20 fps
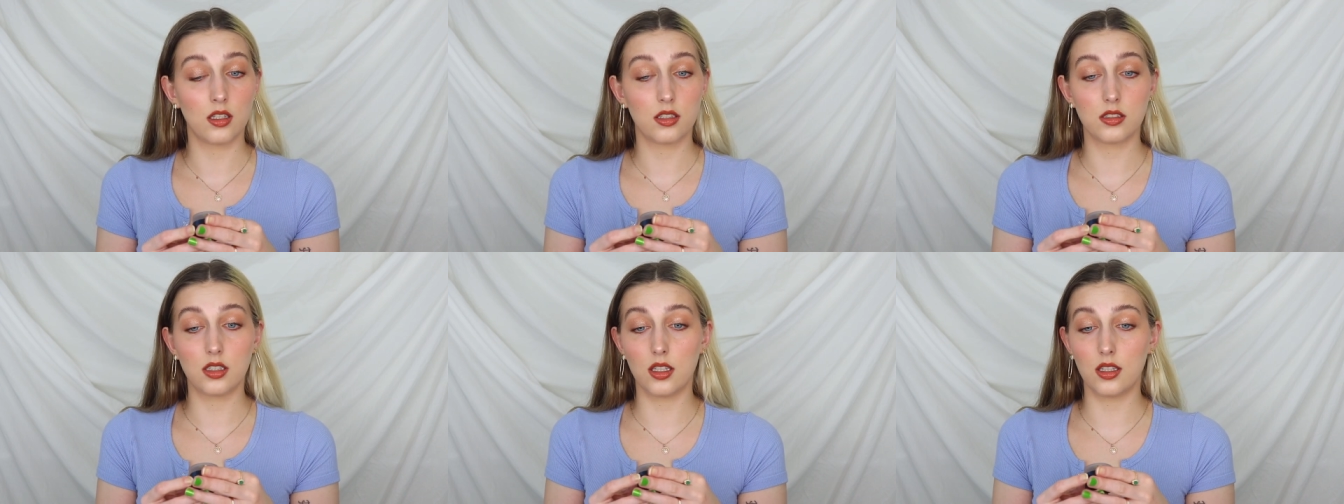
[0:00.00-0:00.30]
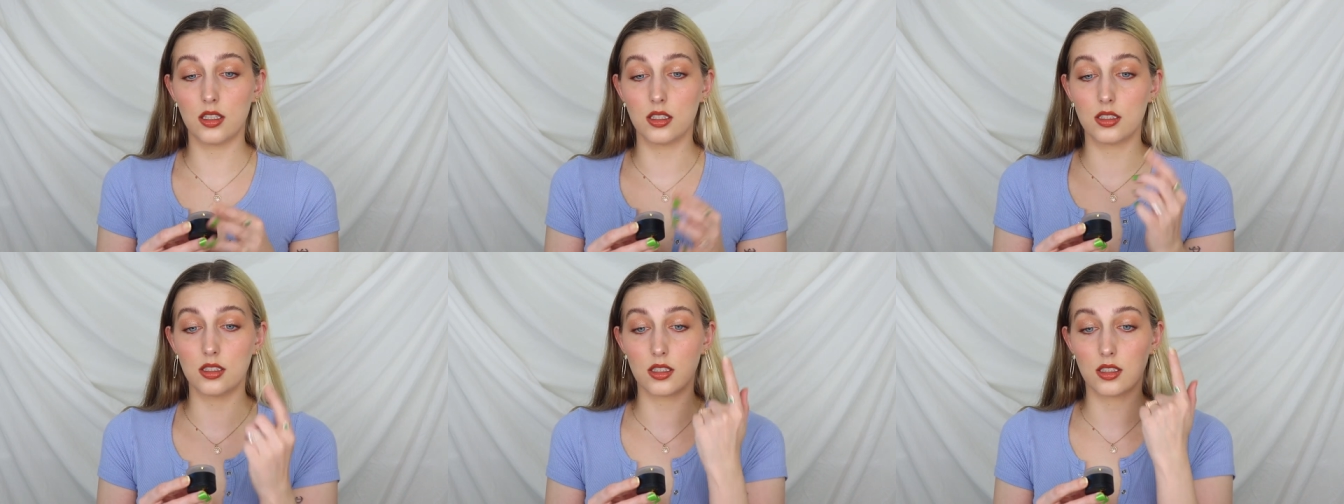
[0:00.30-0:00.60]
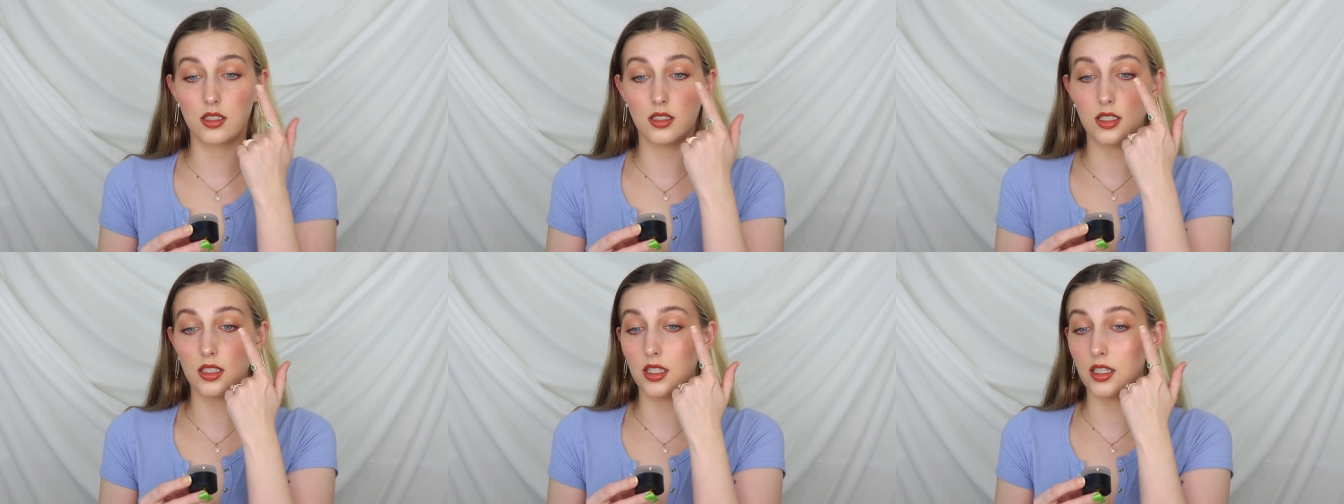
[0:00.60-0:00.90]
See this
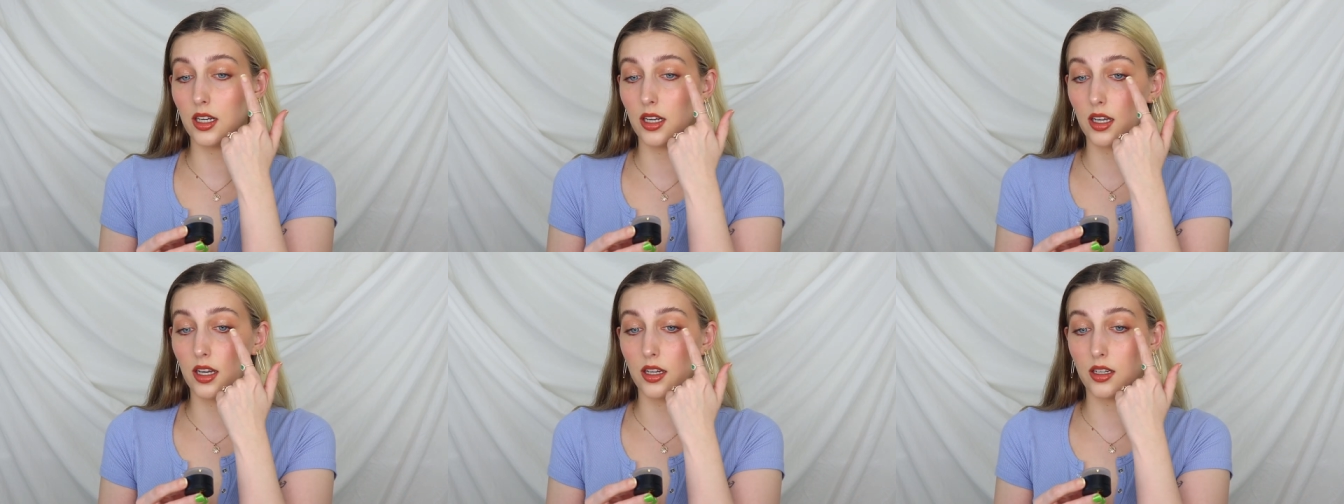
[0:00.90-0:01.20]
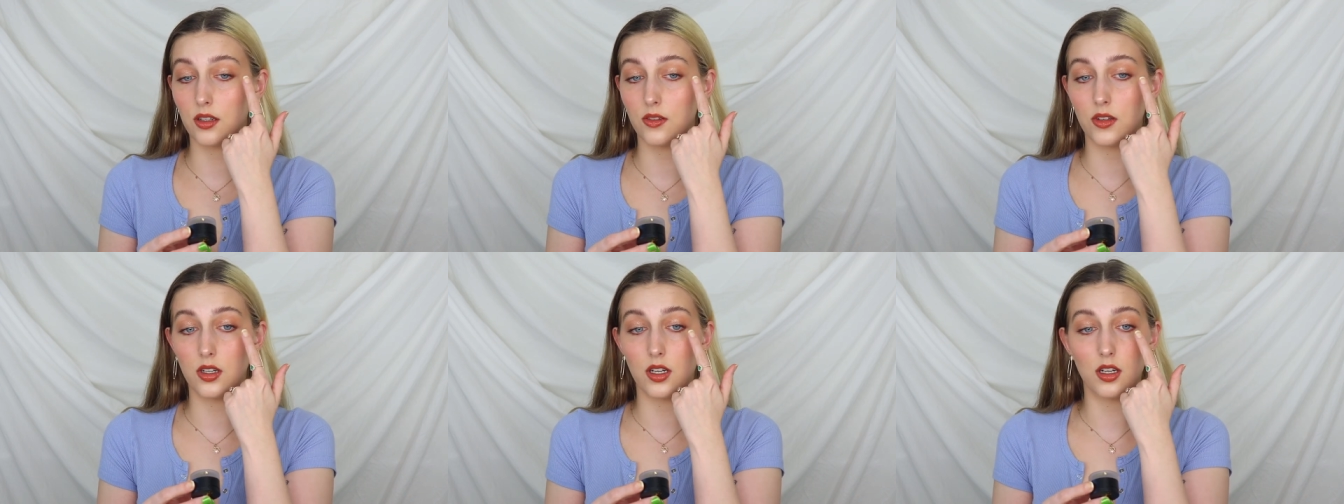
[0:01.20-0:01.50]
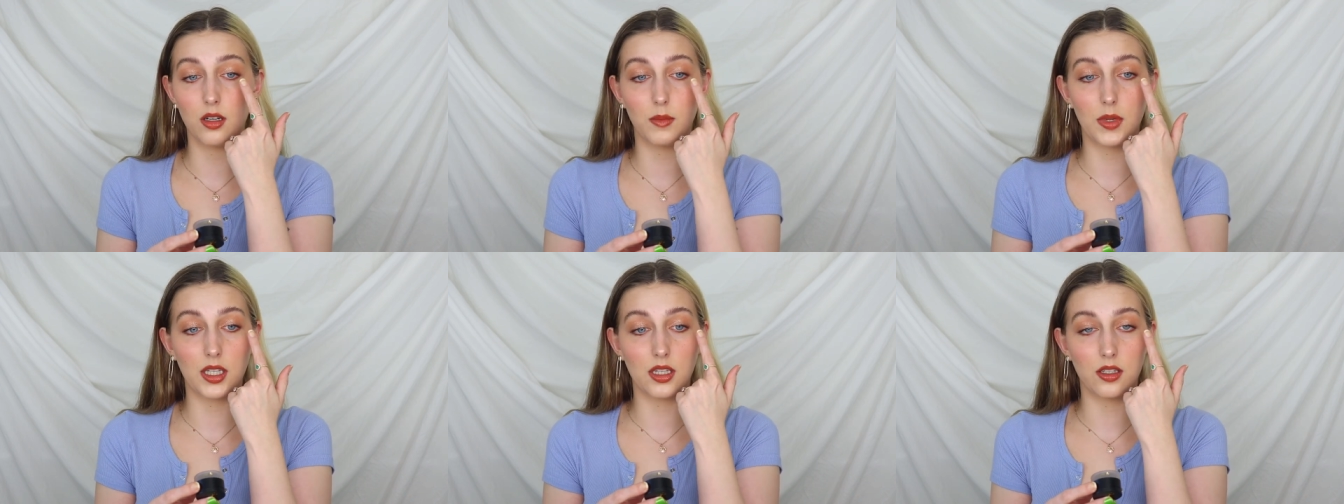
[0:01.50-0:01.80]
glitter I got going
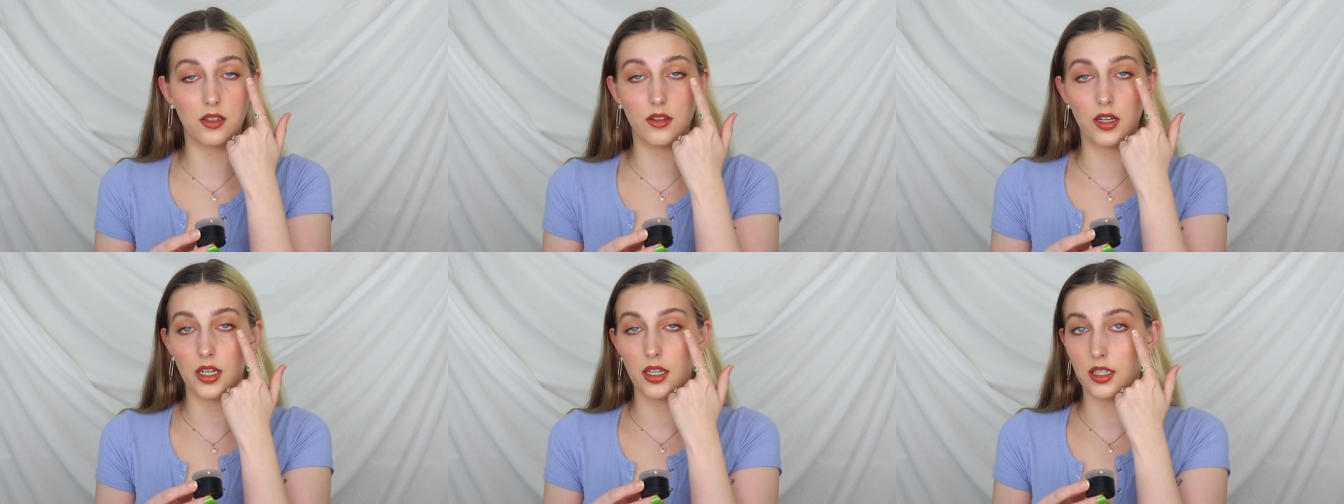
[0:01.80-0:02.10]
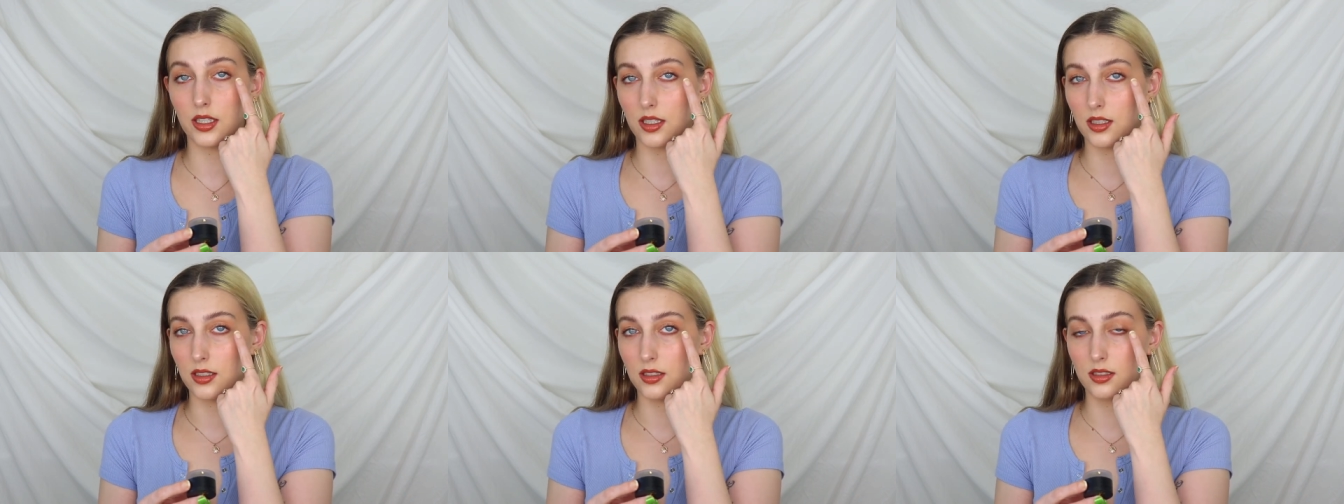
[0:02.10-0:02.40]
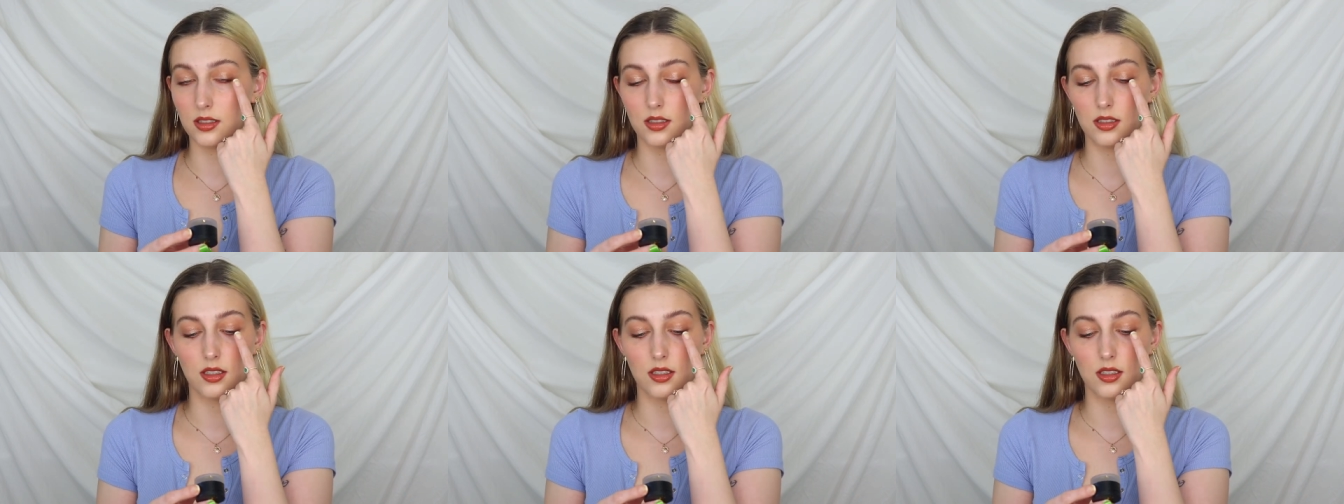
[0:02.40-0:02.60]
on on my lid right here?